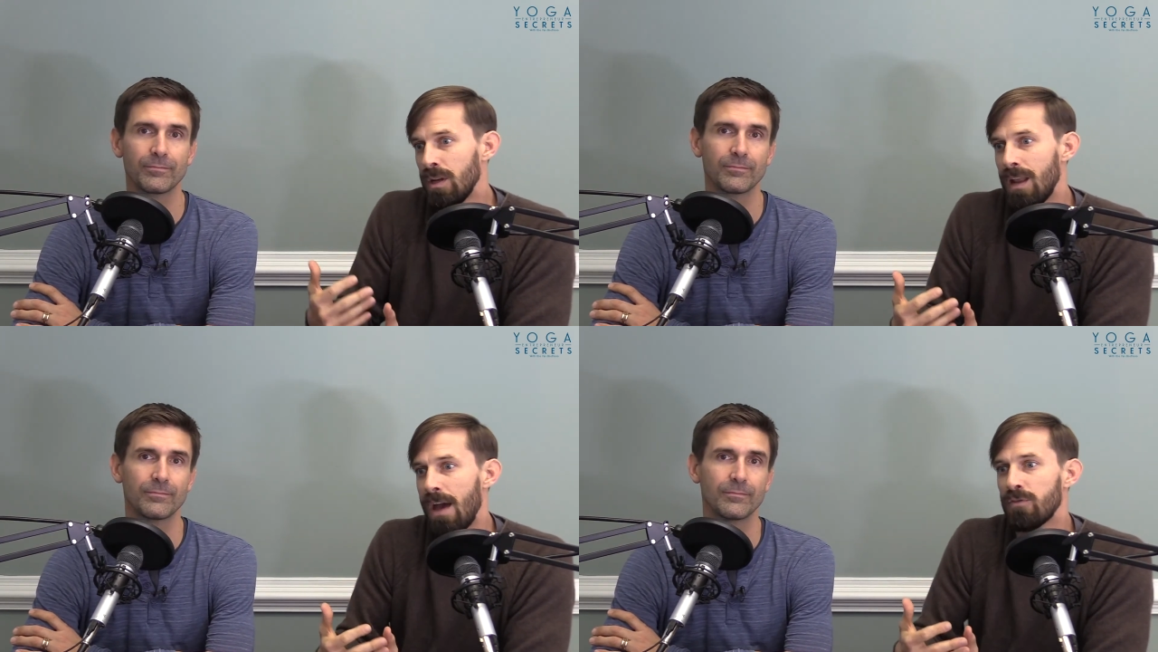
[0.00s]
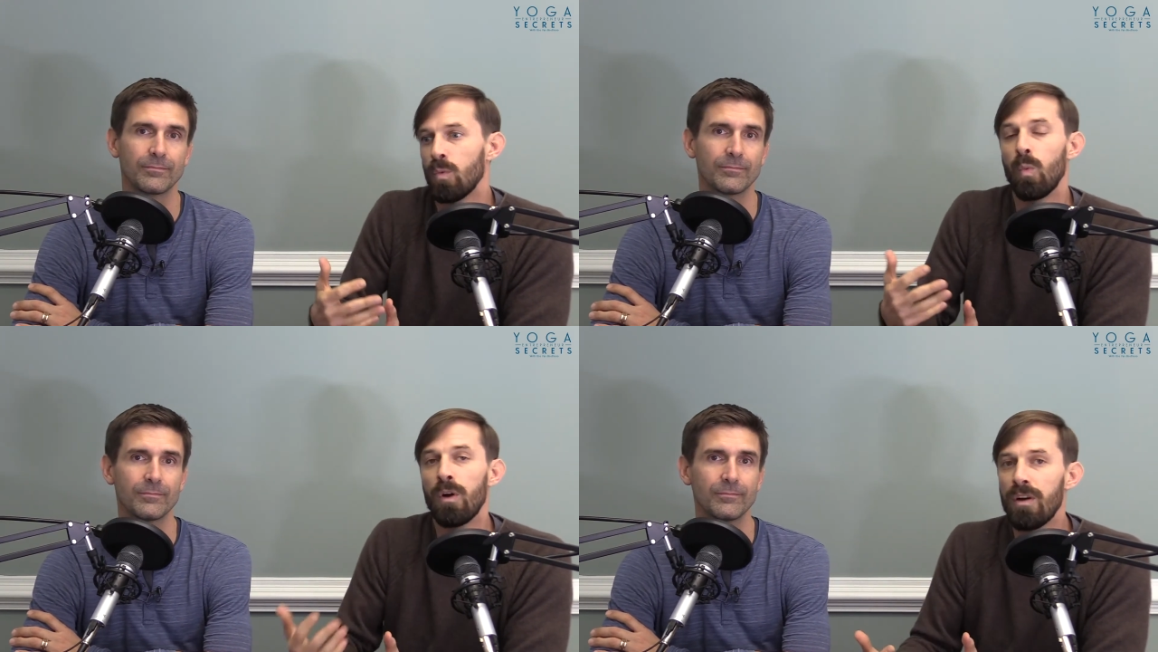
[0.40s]
Speaker 1: didn't have to
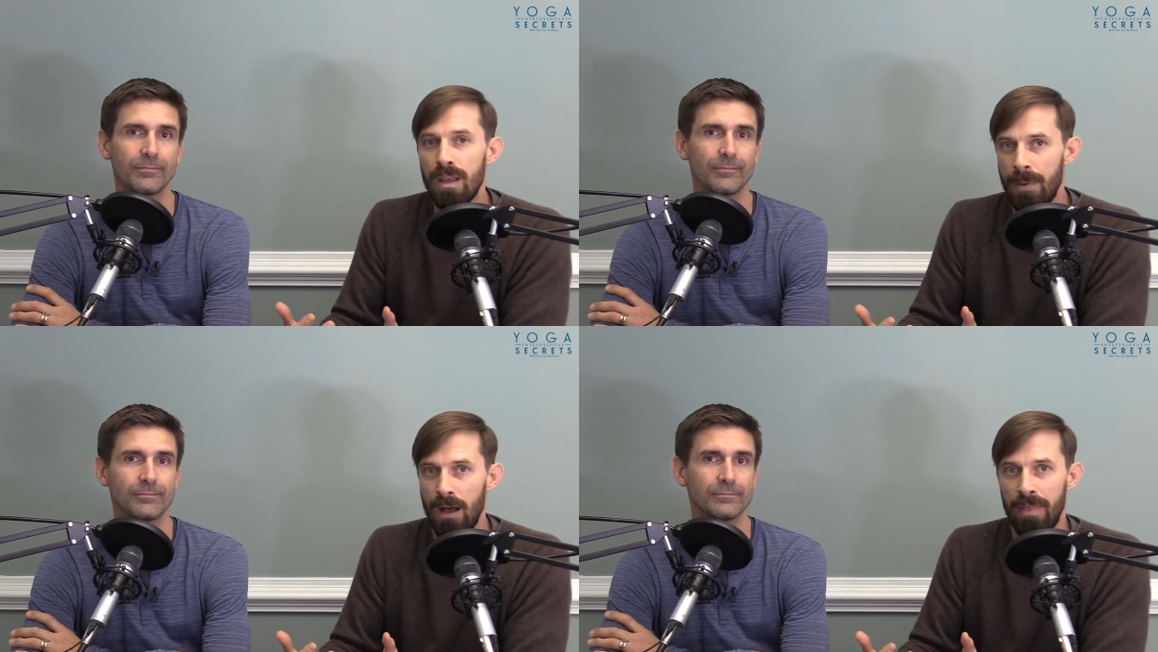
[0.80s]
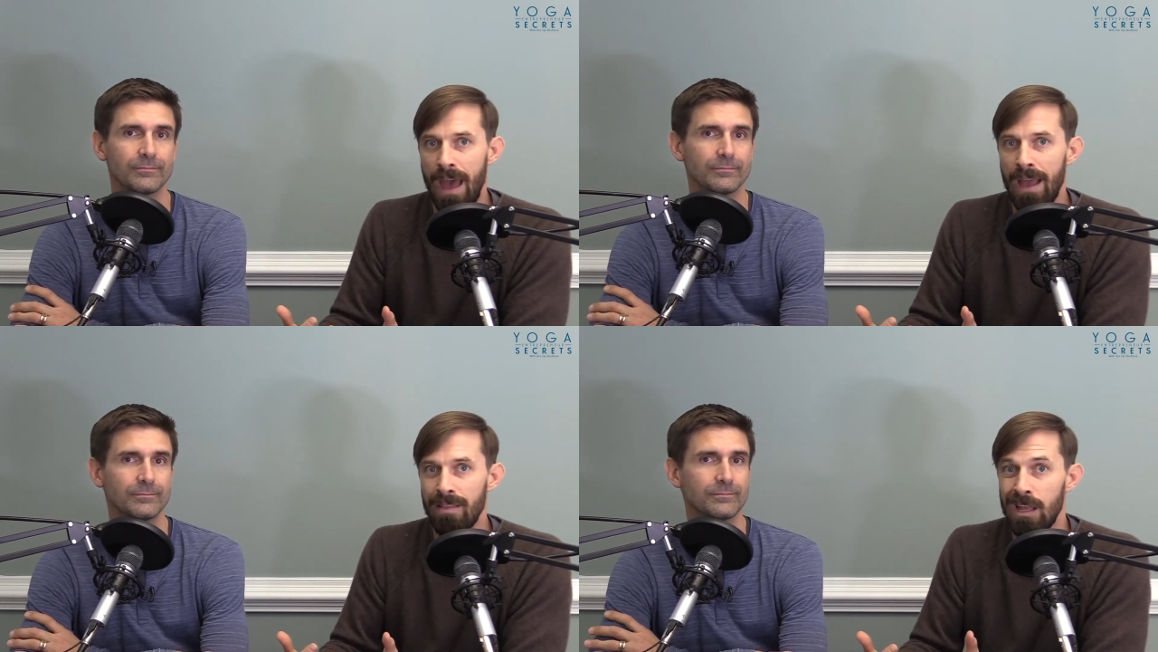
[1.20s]
worry about
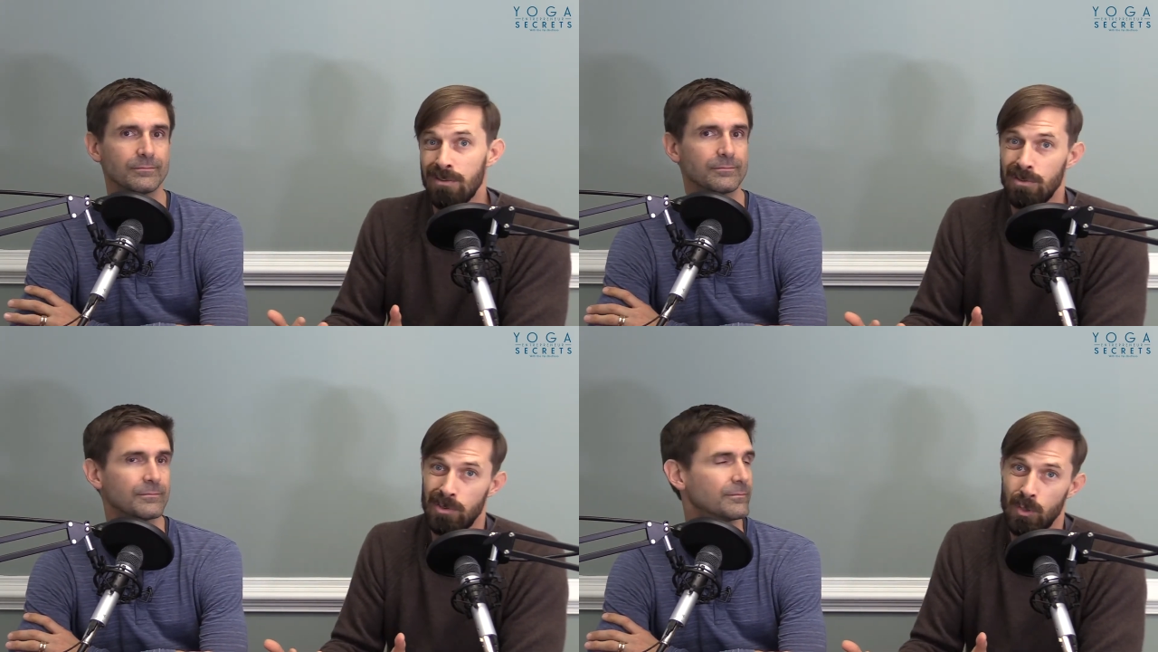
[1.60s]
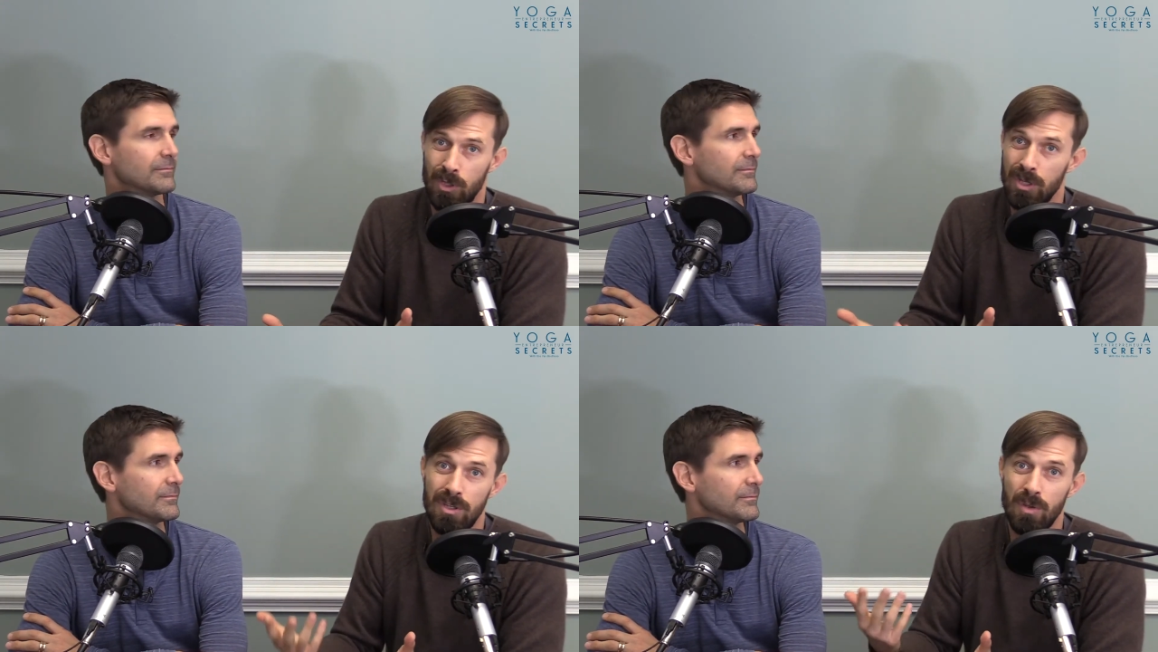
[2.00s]
that, then you
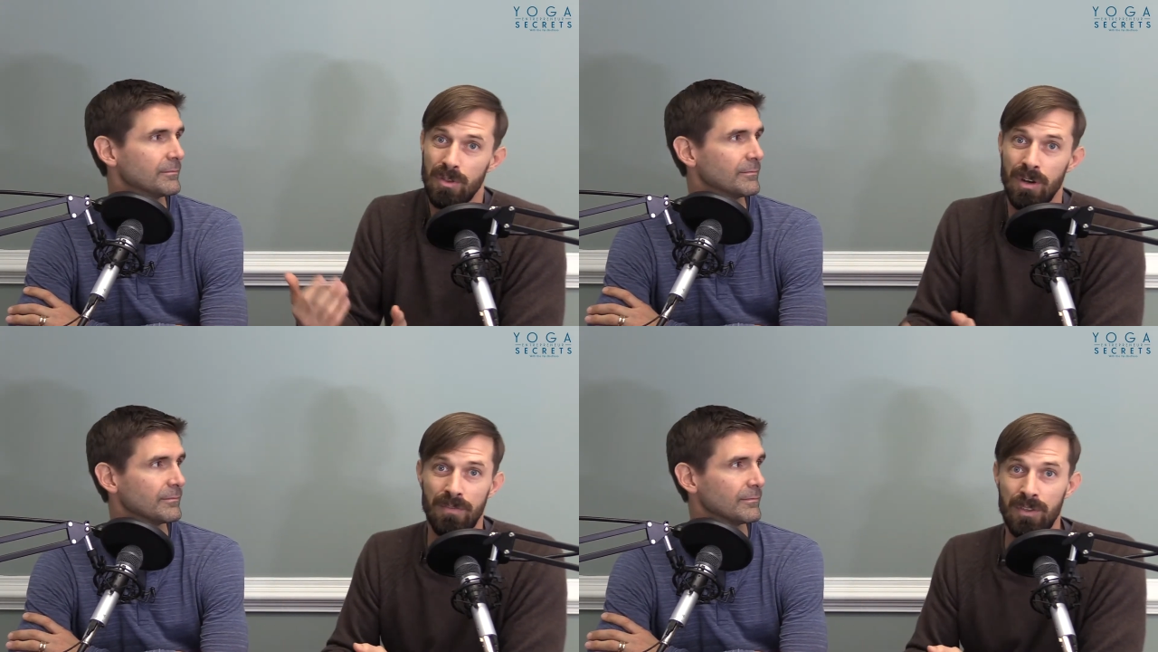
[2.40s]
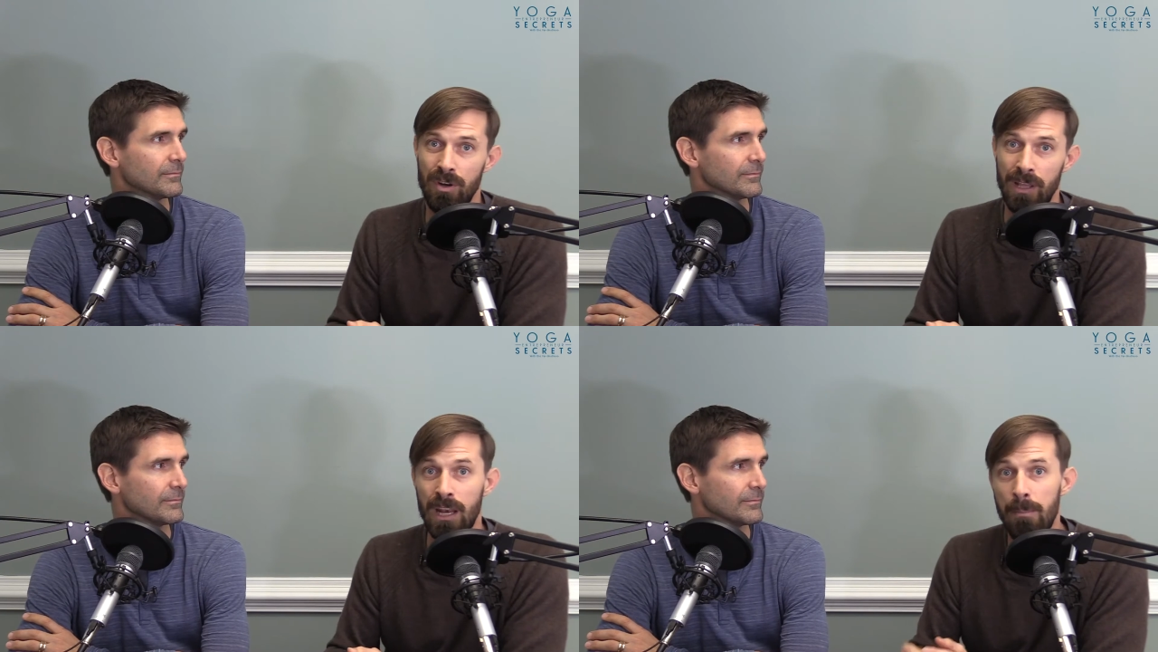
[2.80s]
could do thirty for
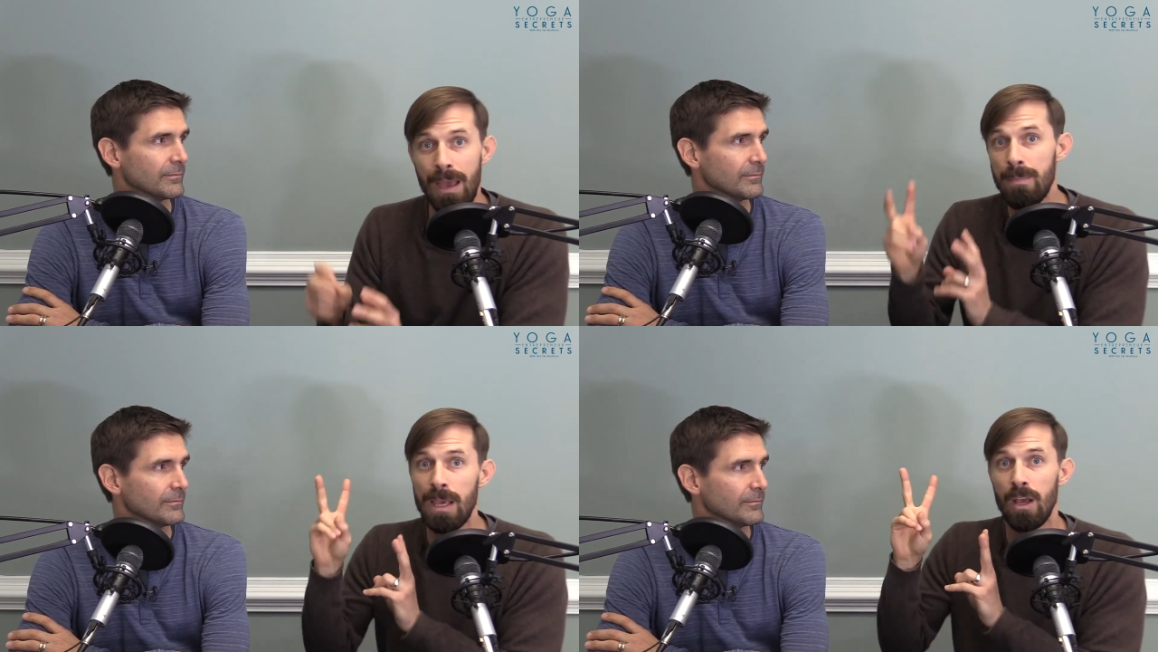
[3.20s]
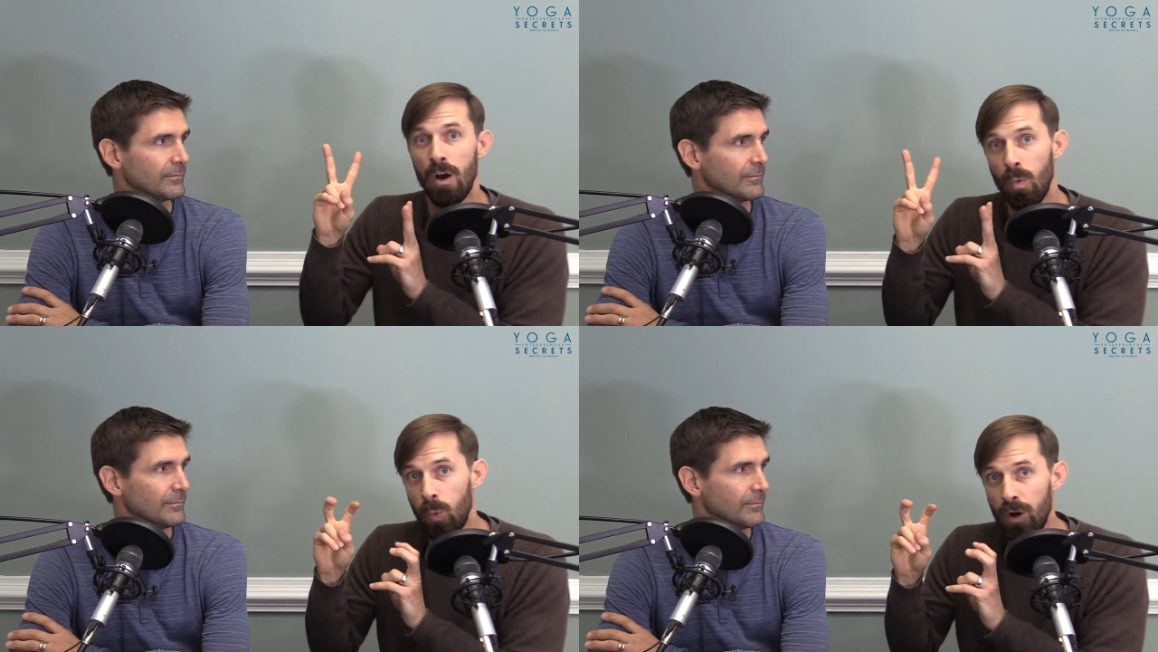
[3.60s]
thirty and it may be
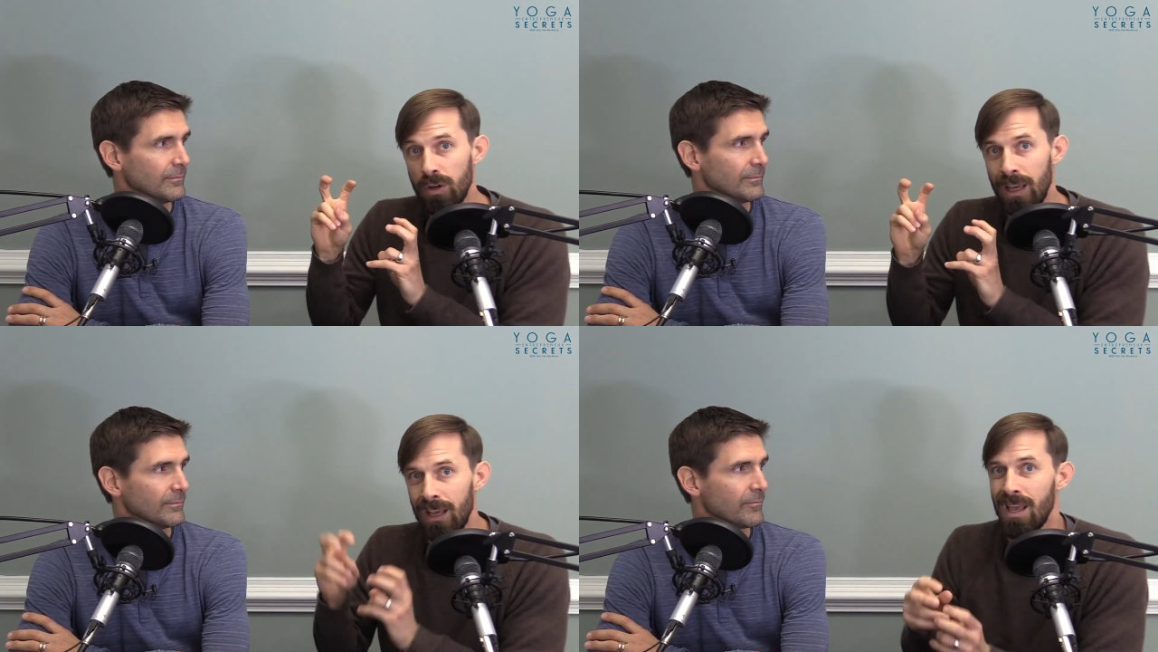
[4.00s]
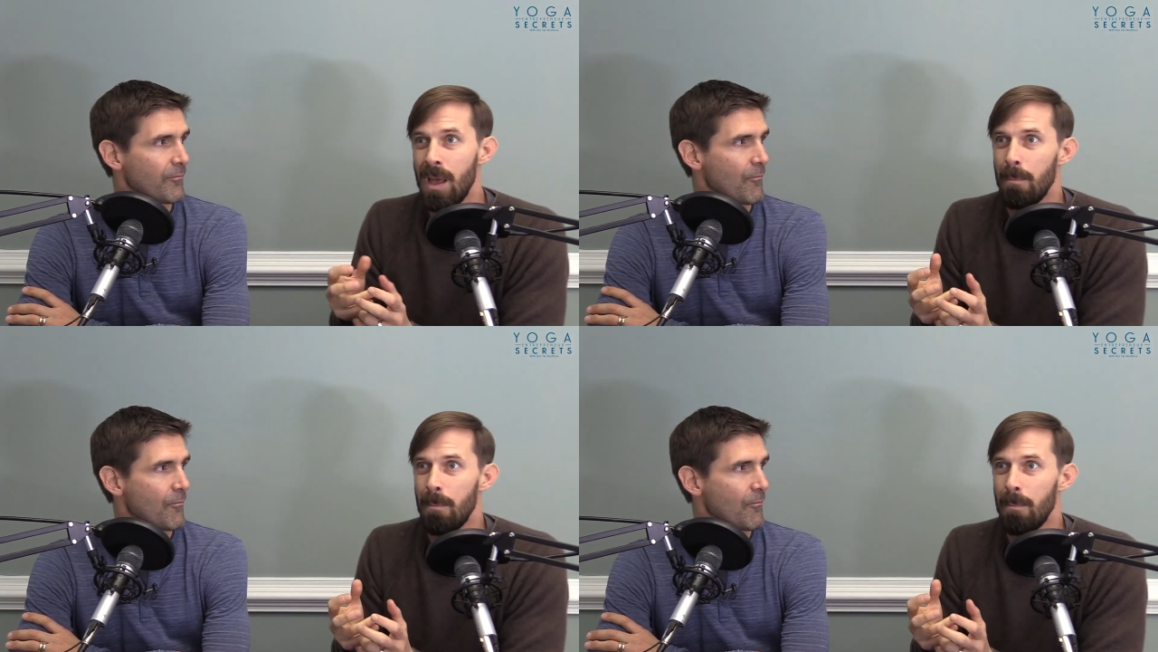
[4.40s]
working.